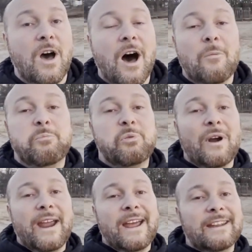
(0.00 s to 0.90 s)
a
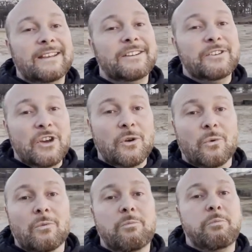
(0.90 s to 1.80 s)
brand new,
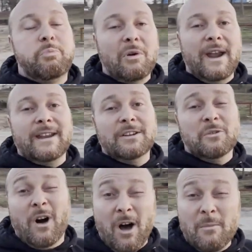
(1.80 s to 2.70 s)

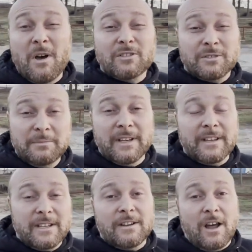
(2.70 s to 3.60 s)
almost $1
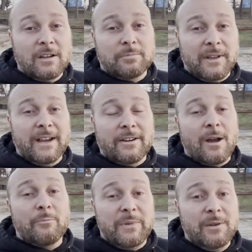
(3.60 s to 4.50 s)
million
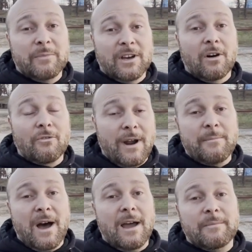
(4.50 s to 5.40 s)
playground being built right
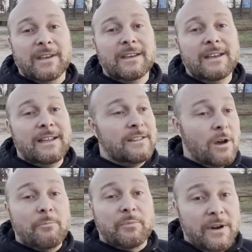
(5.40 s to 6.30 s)
behind me.
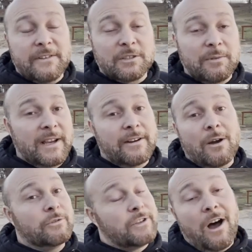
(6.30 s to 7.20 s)
The previous playground
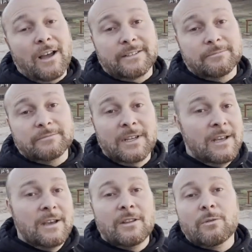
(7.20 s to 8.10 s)
was awesome.
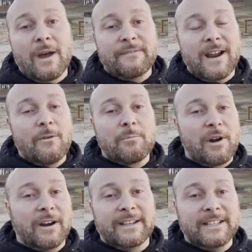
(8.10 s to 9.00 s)
The wife and I, we
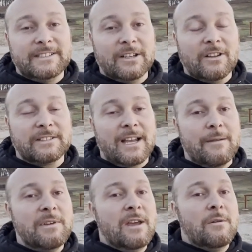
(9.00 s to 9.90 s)
brought our kids here all the
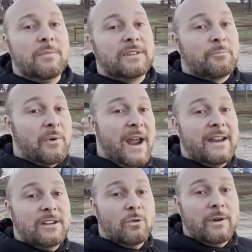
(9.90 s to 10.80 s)
time, but the
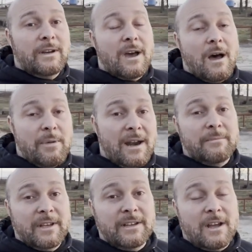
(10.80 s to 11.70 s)
brand new one, about $1
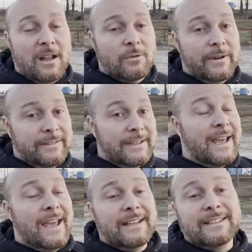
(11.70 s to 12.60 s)
million one,
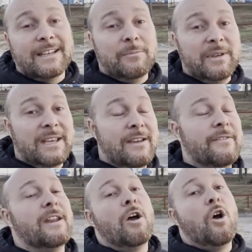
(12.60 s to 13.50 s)
it's gonna be even